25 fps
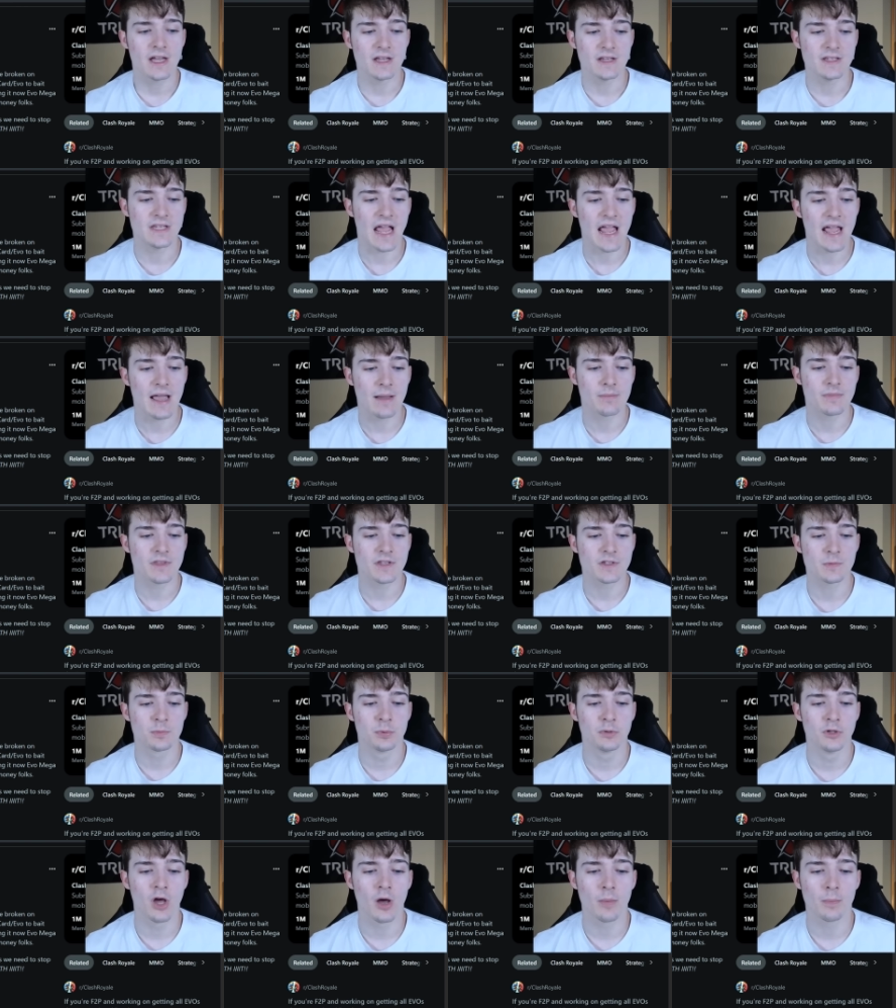Damn, this
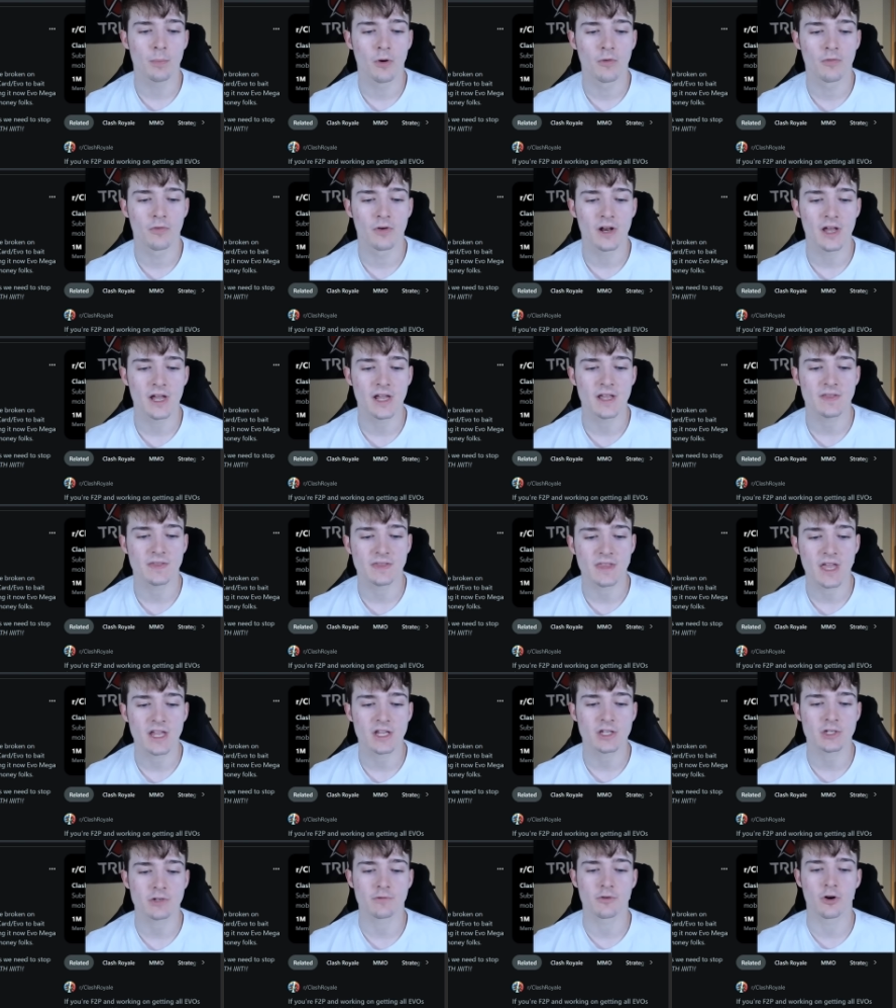blew up overnight.
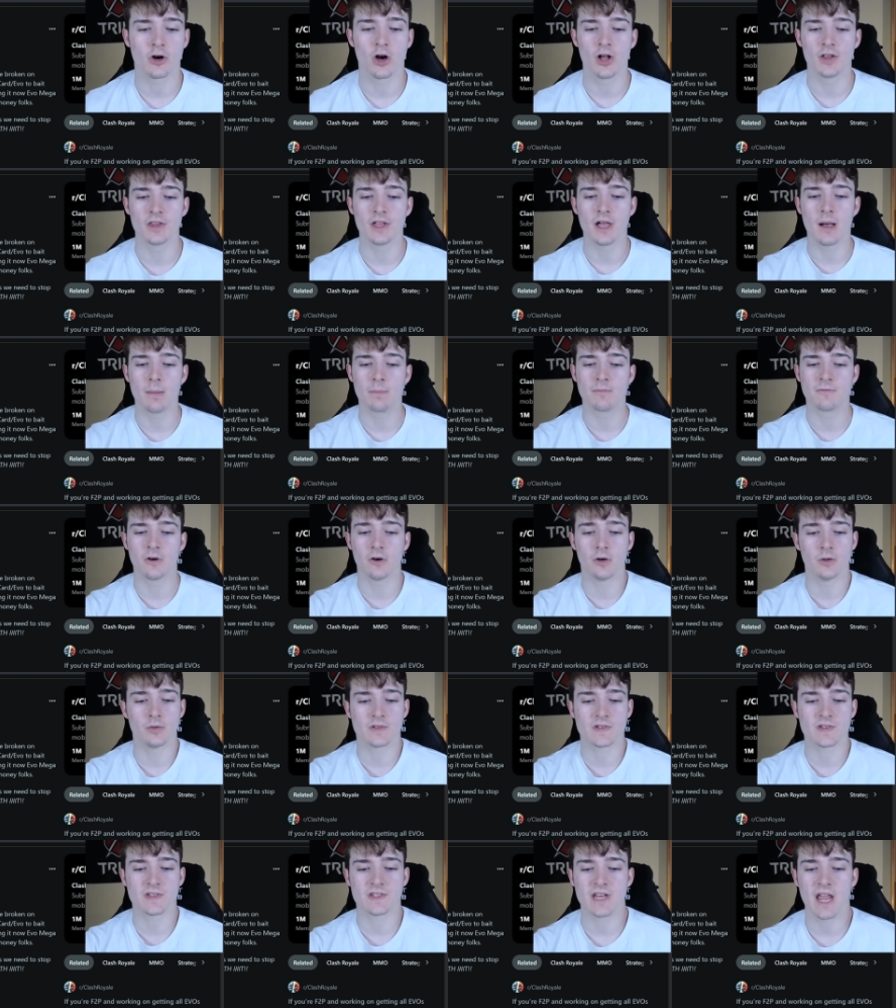Thanks for all the
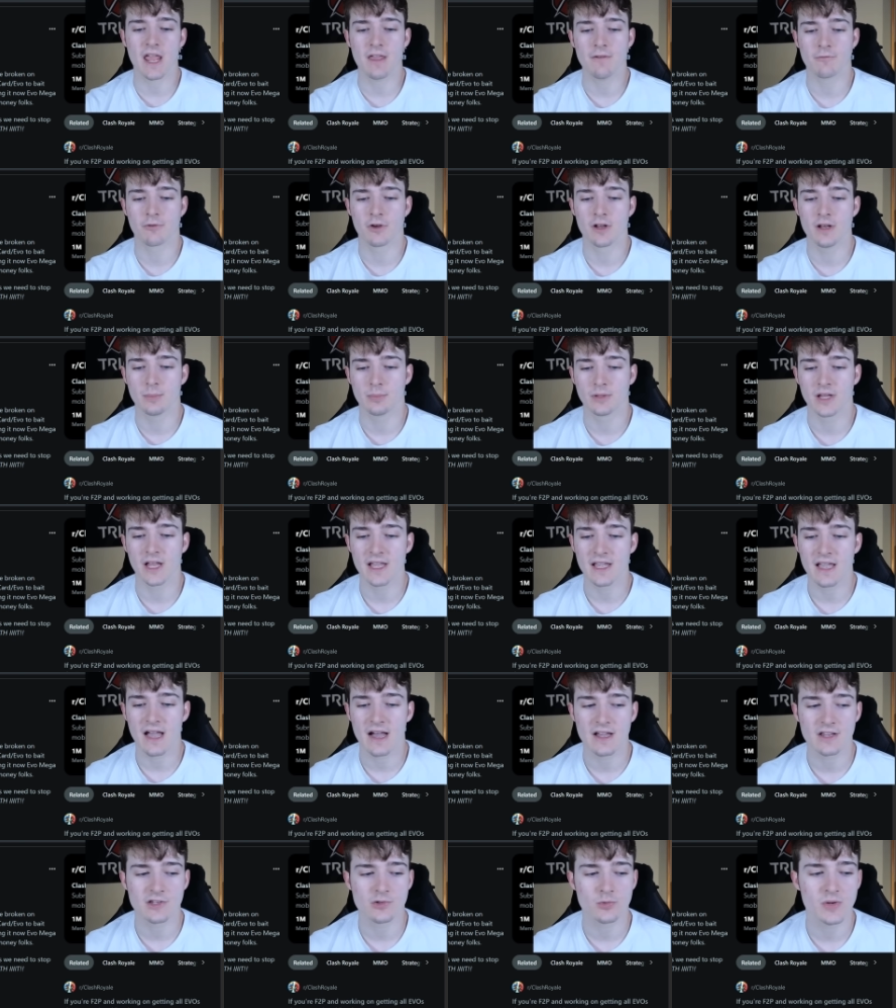upvotes. Stay free to play,
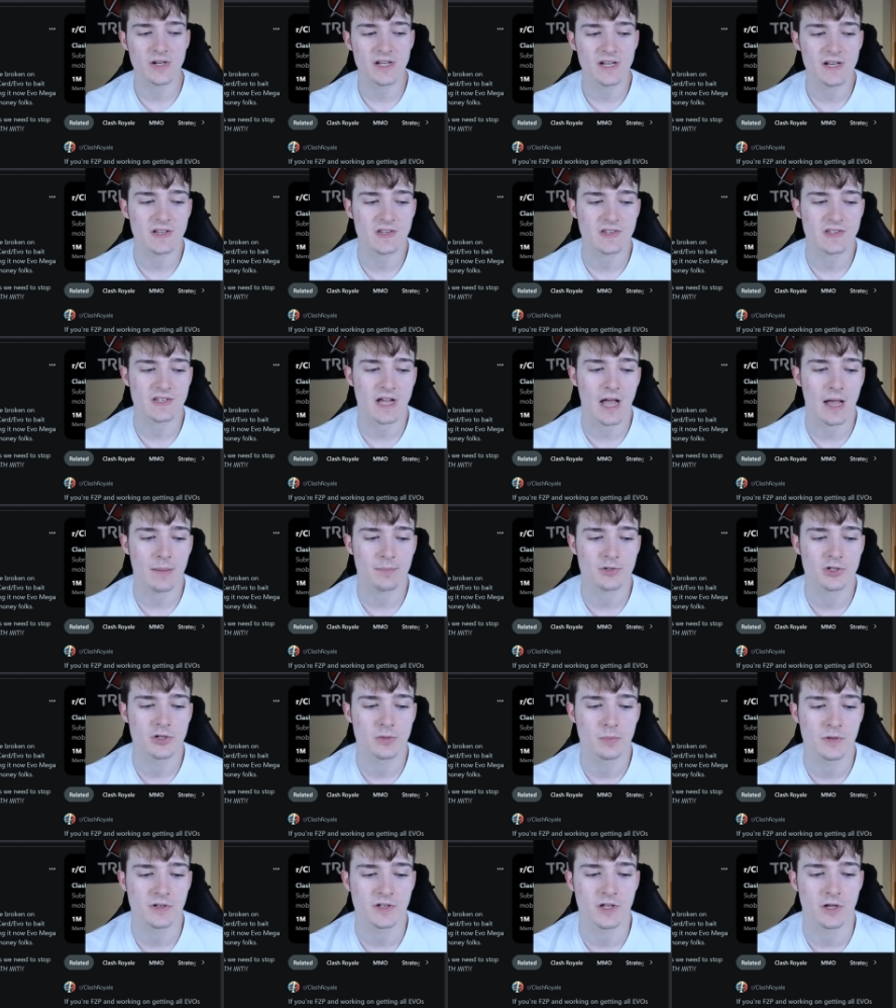guys. We need to stop
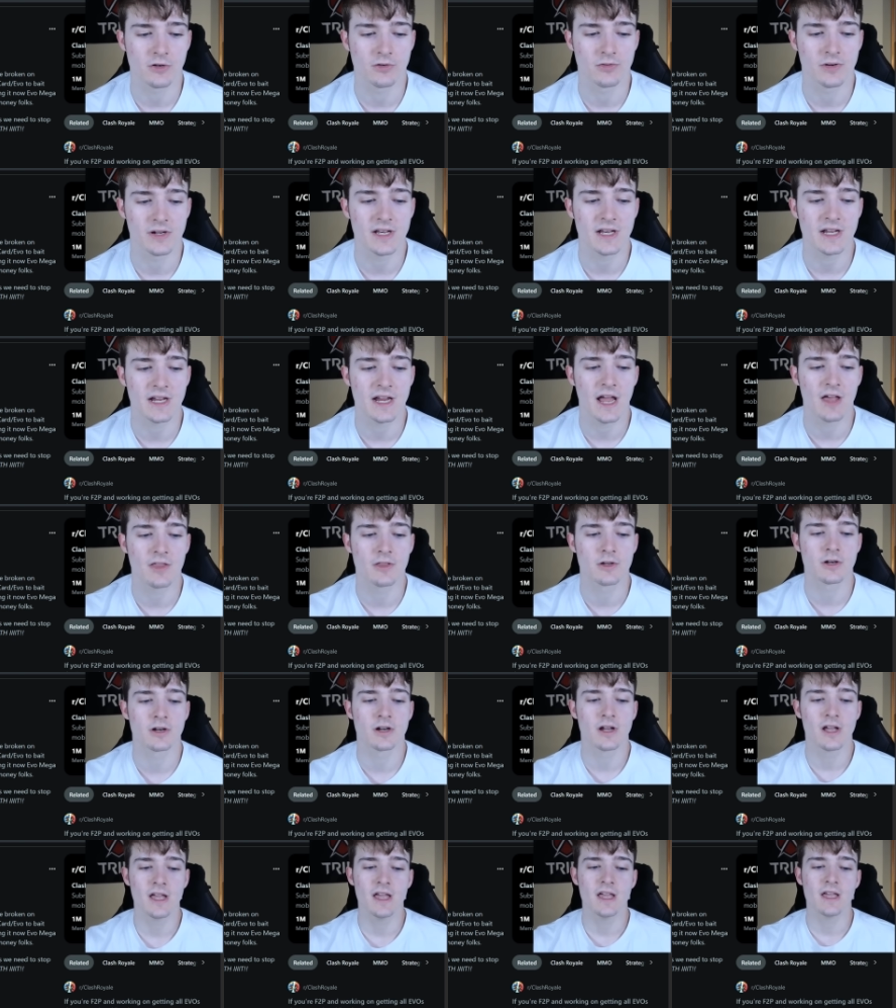Supercell Greed
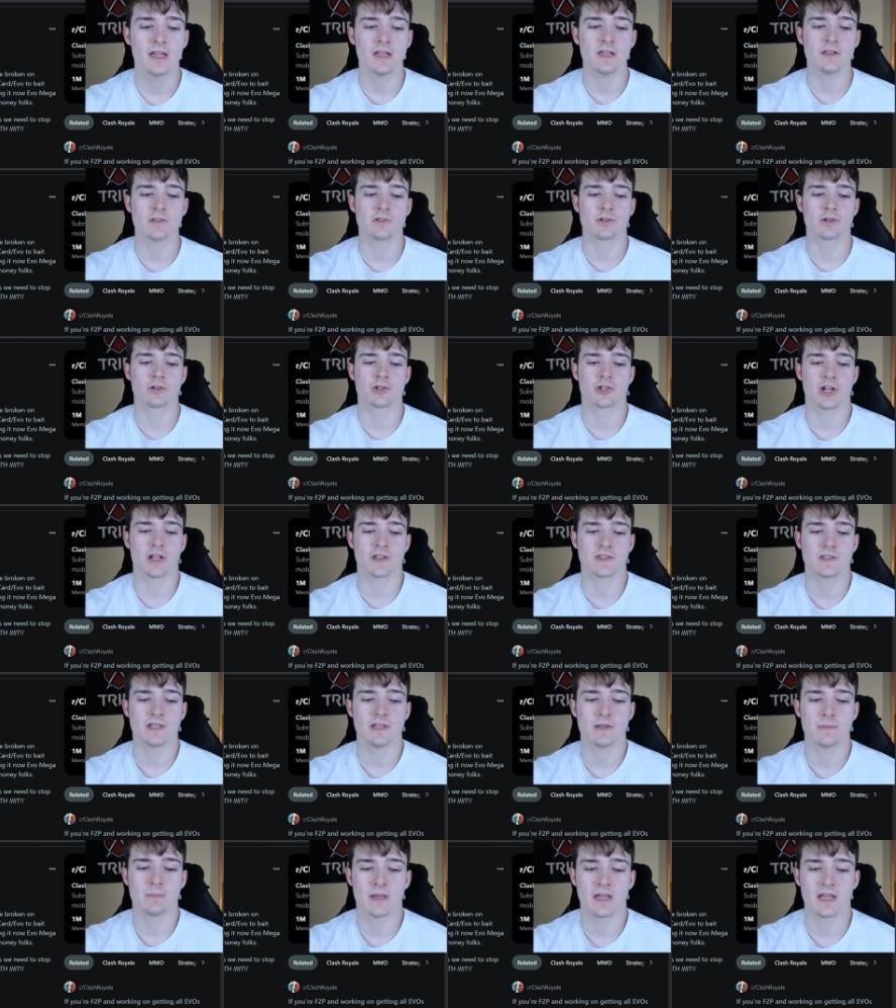together. Insert
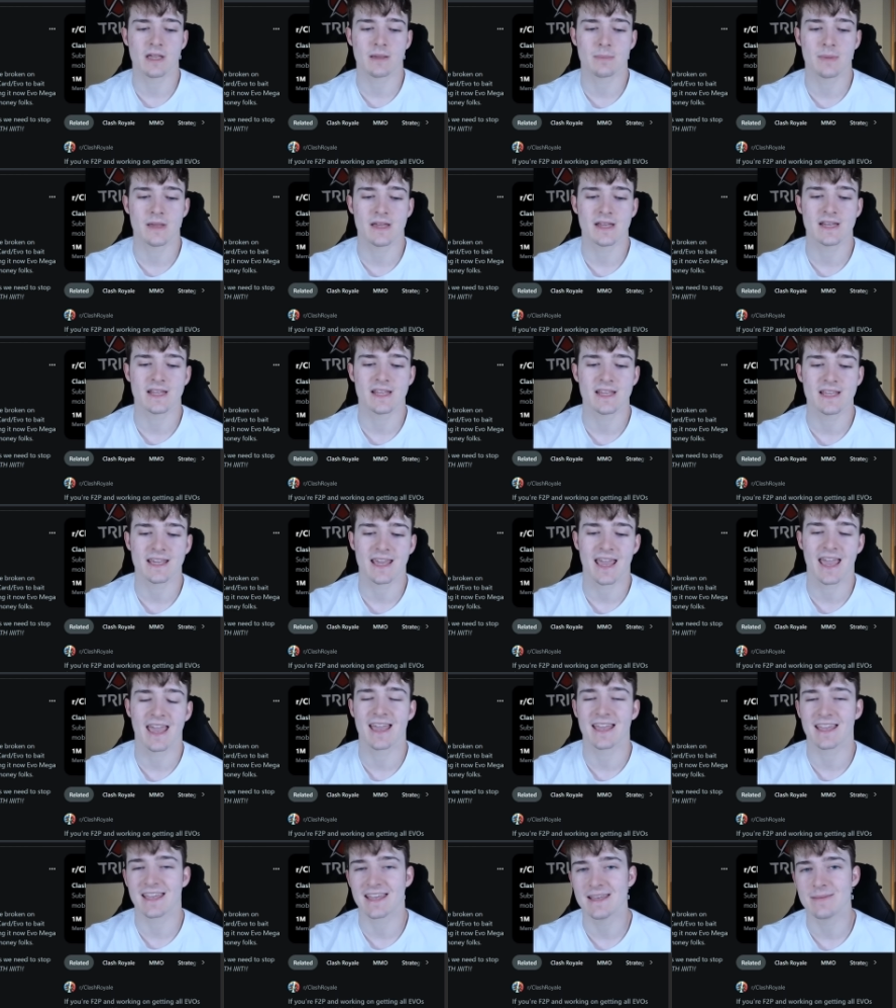Jesse Pinkman, he
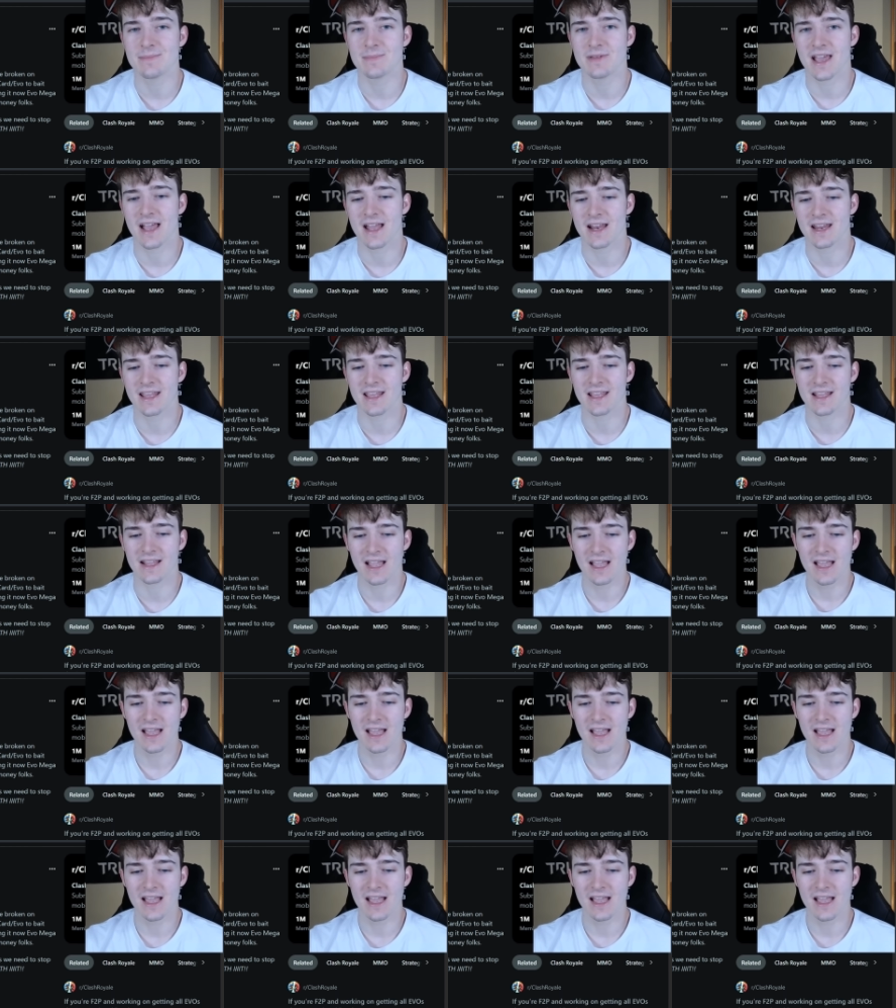can't keep getting